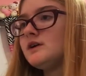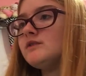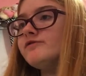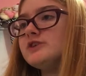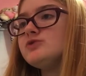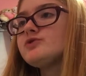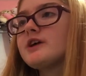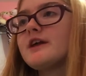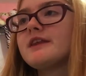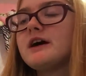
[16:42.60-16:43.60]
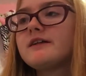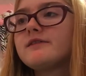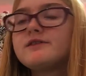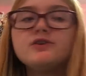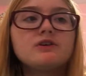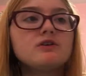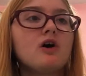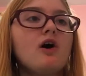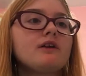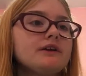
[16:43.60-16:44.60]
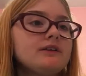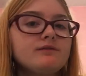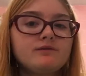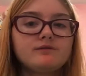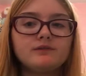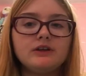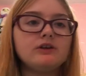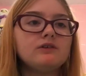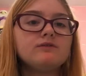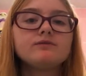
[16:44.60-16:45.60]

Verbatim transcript: views on that, you can call it, you know.